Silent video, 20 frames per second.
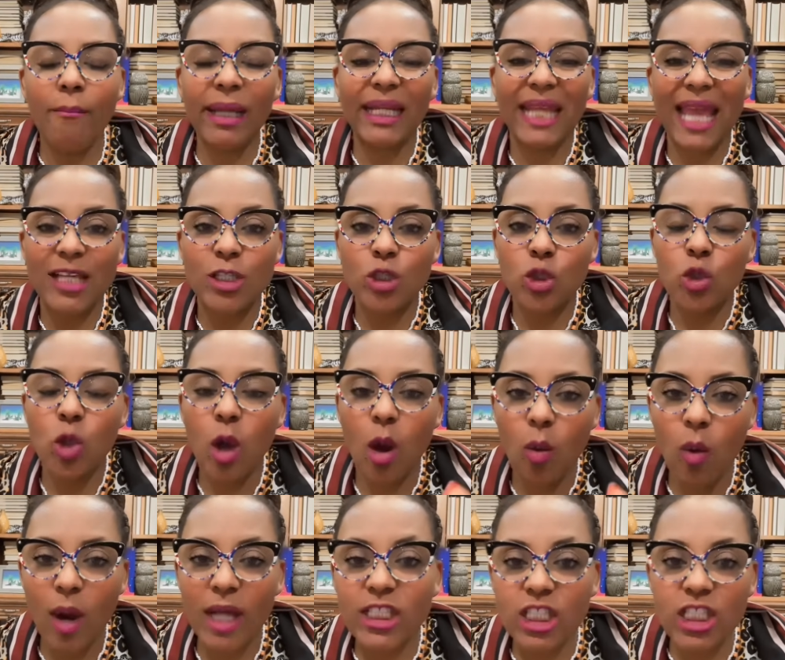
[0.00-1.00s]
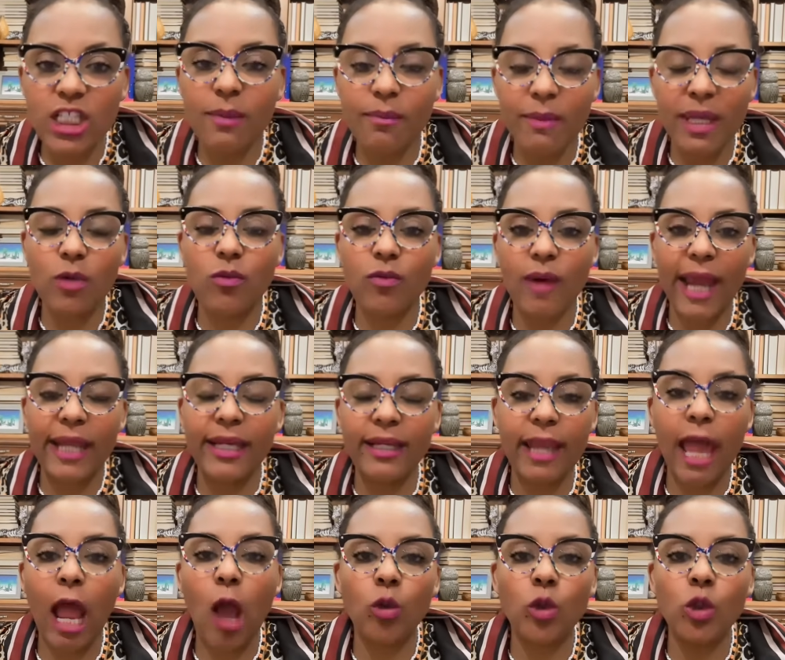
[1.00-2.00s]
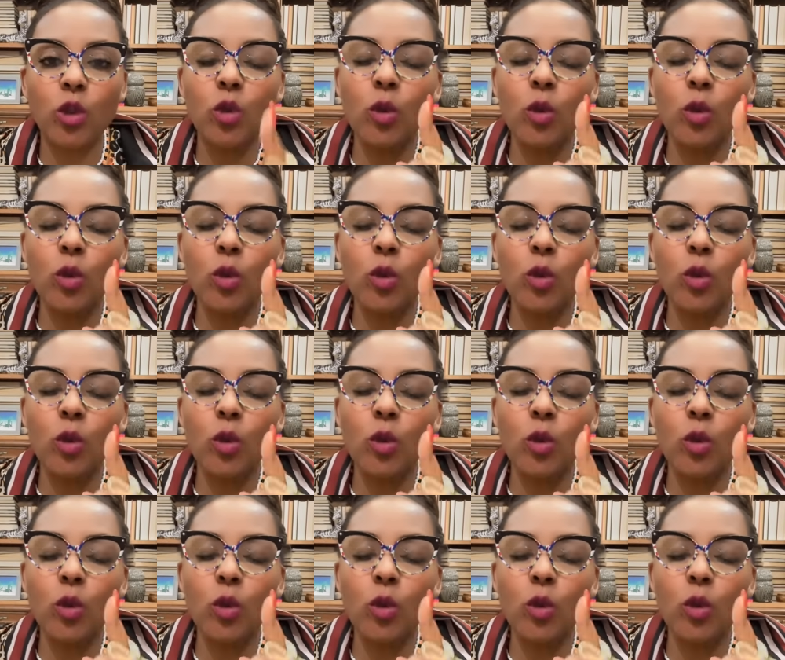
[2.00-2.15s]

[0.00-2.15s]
But as you are watching me right now,